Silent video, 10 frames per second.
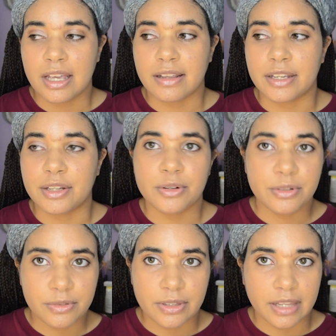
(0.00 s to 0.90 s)
Like you're in
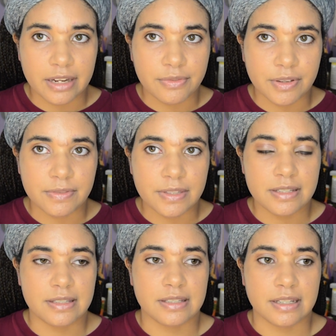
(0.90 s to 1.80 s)
your late
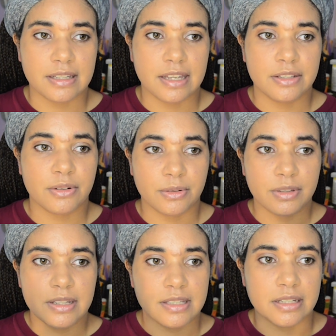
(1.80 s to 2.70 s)
50s and in your
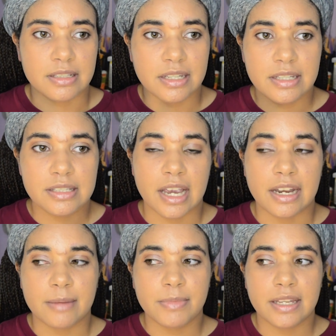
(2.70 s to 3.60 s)
early 60s.
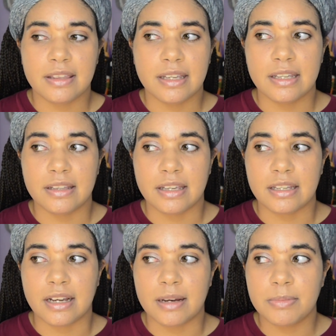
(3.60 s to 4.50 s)
And I'm like thinking
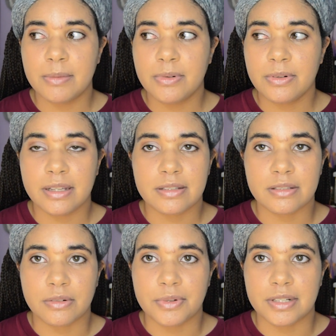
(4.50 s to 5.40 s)
like, y'all people are like
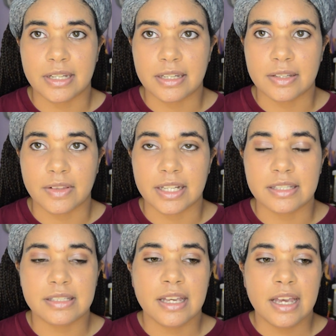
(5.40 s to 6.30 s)
so
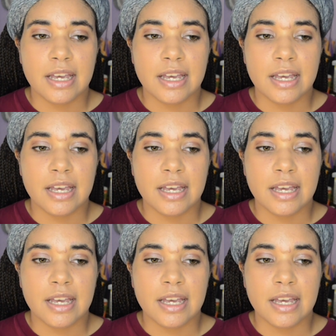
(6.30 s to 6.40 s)
ridiculous.